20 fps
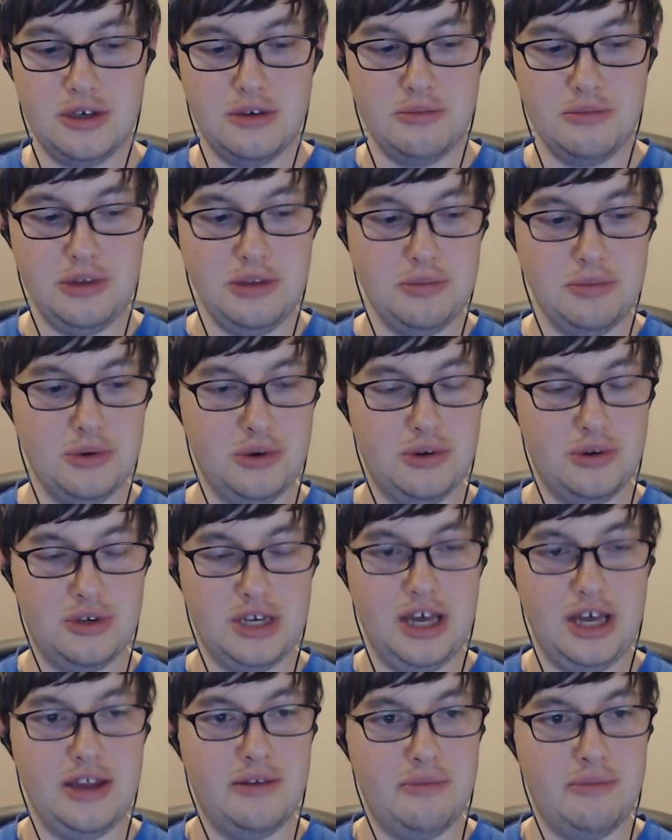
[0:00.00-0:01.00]
people
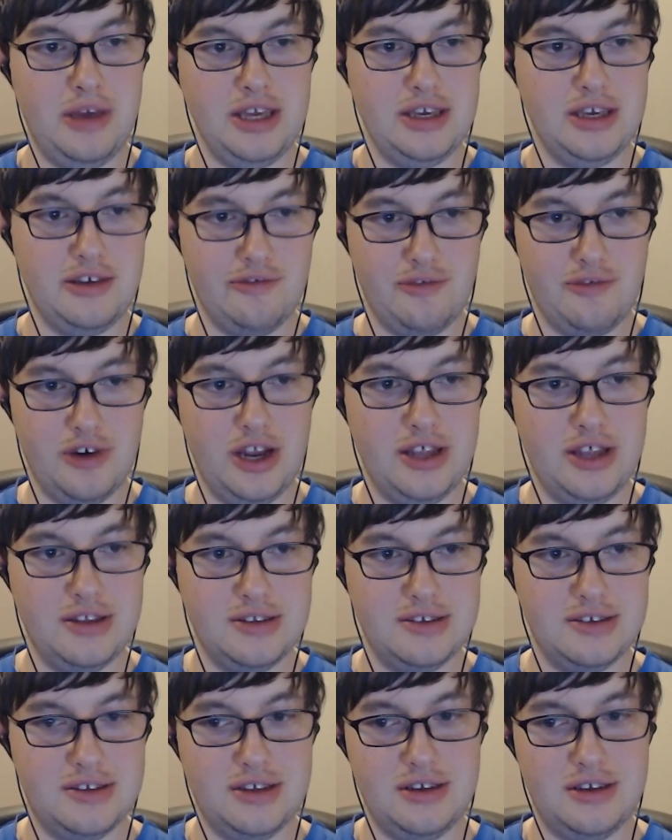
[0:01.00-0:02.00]
kind of making
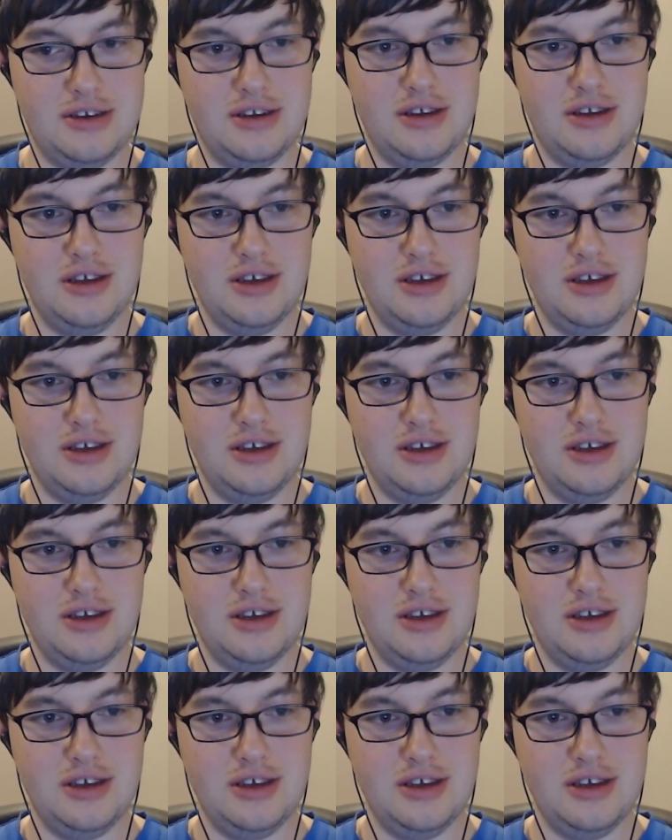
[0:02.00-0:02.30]
friends and